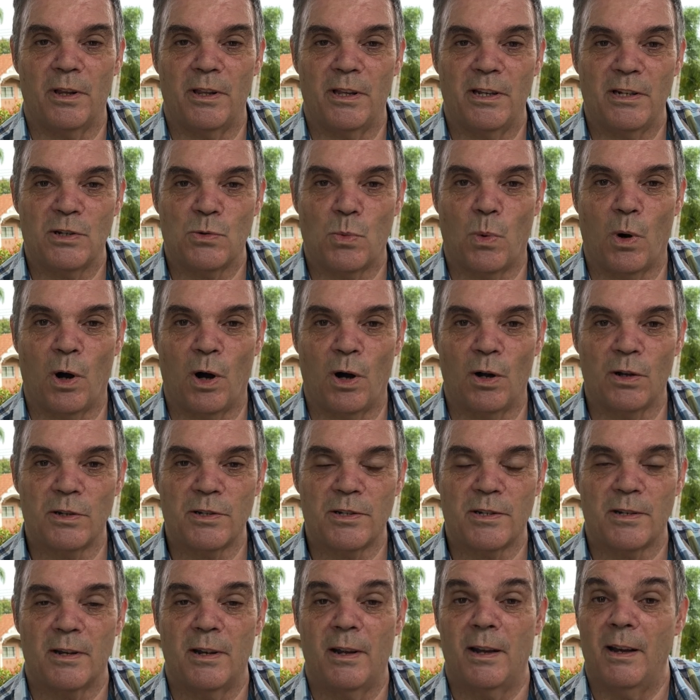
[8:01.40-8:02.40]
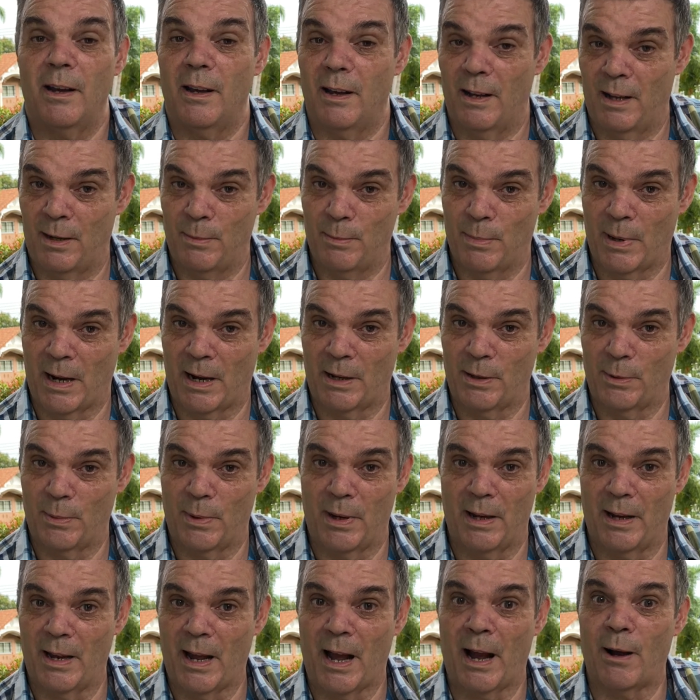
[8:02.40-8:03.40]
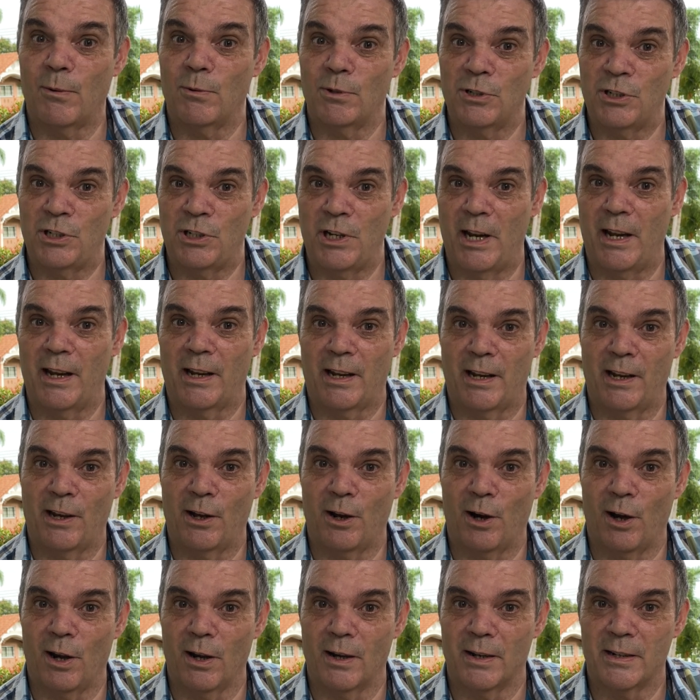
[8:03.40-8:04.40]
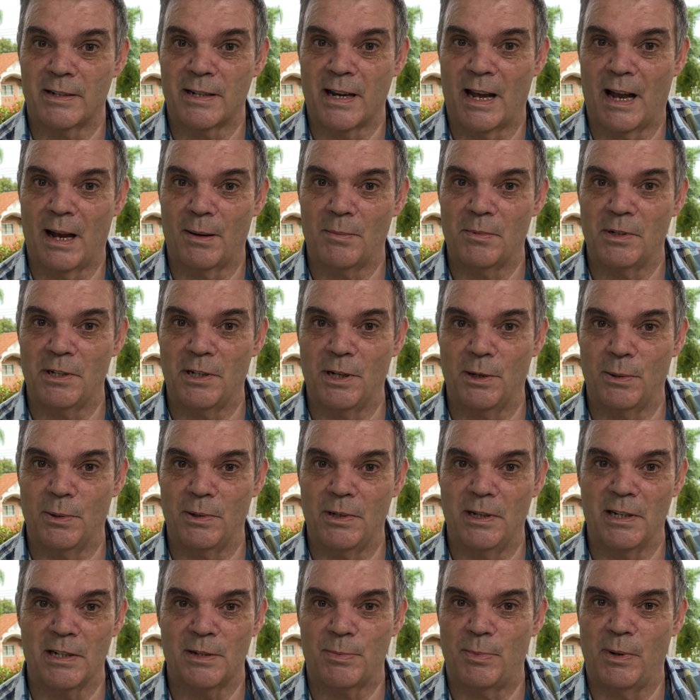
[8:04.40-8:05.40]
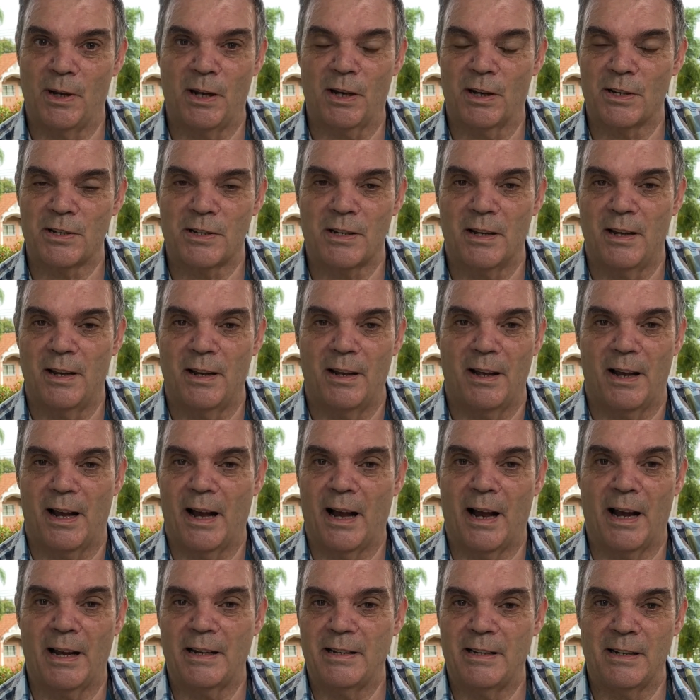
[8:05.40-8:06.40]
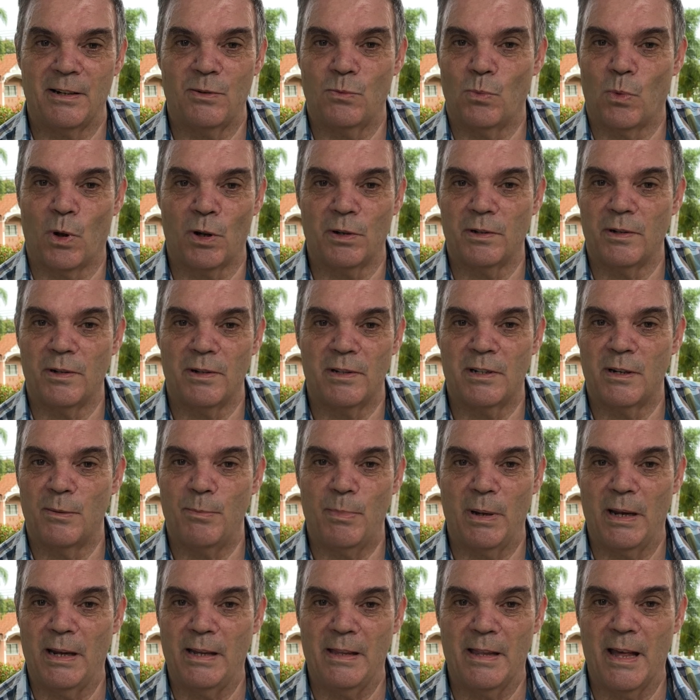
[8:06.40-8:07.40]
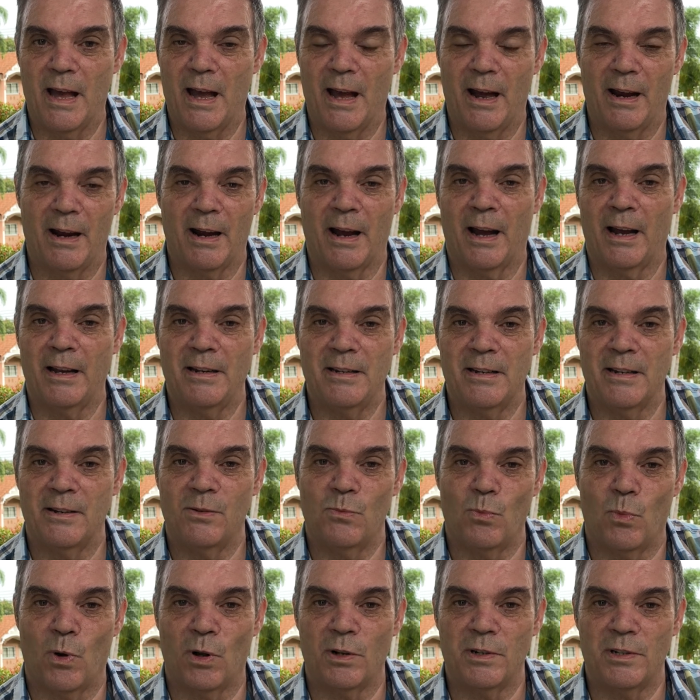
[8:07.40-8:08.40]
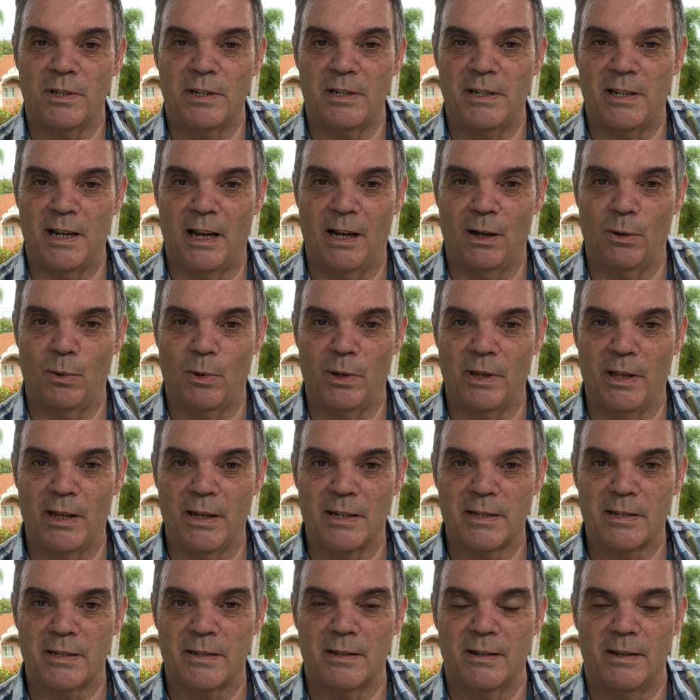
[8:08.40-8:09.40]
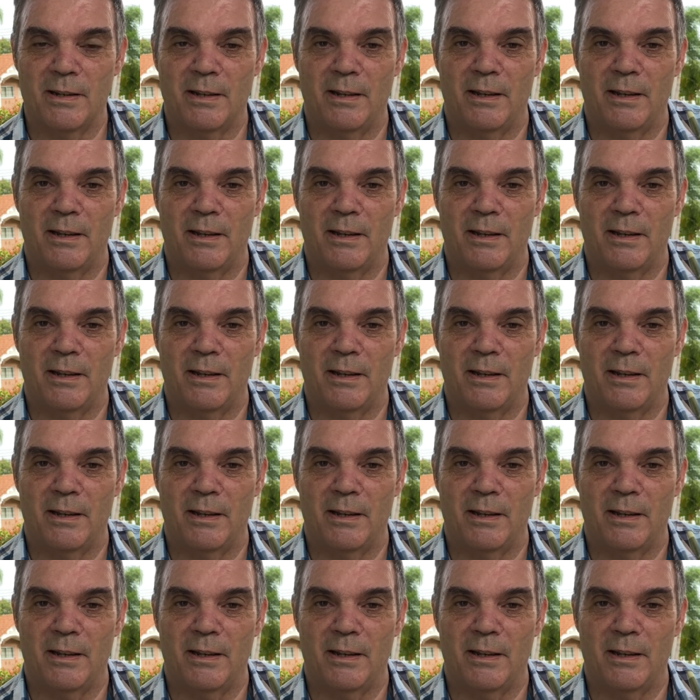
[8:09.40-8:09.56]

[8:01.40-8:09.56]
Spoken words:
of these wars, and by the way, I was shaking all the time of doing this because I didn't want to be there. I didn't want to deal with this.